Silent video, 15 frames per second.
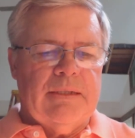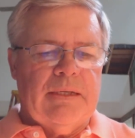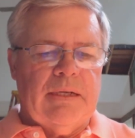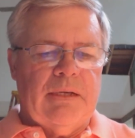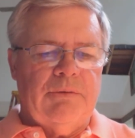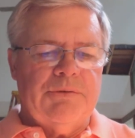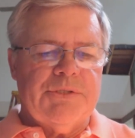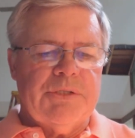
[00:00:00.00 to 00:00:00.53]

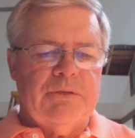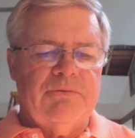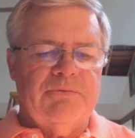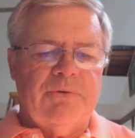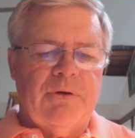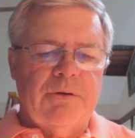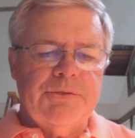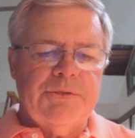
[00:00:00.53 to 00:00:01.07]
and also
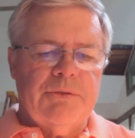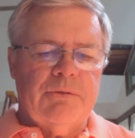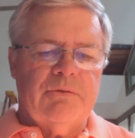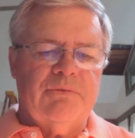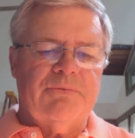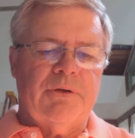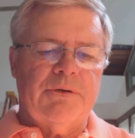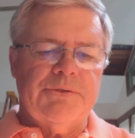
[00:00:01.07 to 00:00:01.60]
Virgil
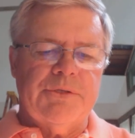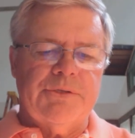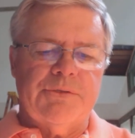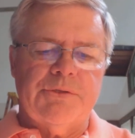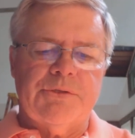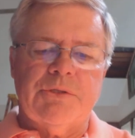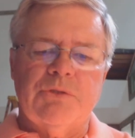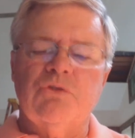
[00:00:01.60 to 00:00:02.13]

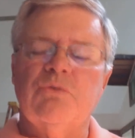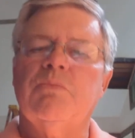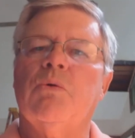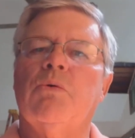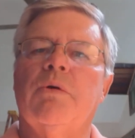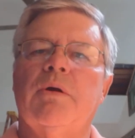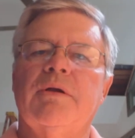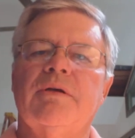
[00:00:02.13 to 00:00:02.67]
versus the School
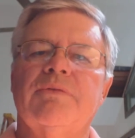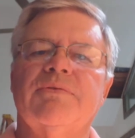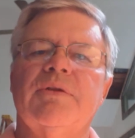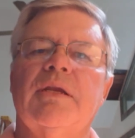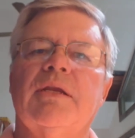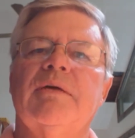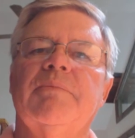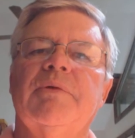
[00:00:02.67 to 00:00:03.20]
Board of
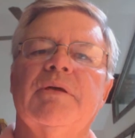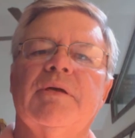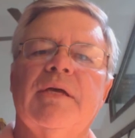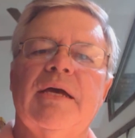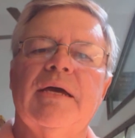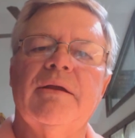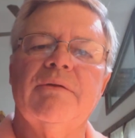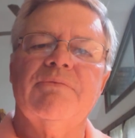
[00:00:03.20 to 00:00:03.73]
Columbia
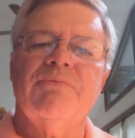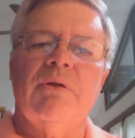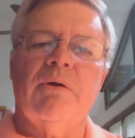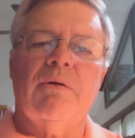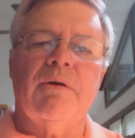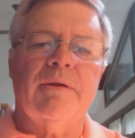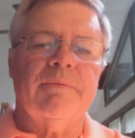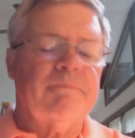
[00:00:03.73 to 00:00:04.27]
County,
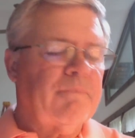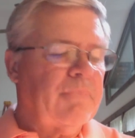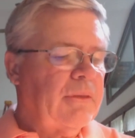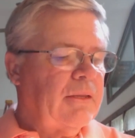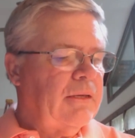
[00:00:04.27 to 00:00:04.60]
Florida.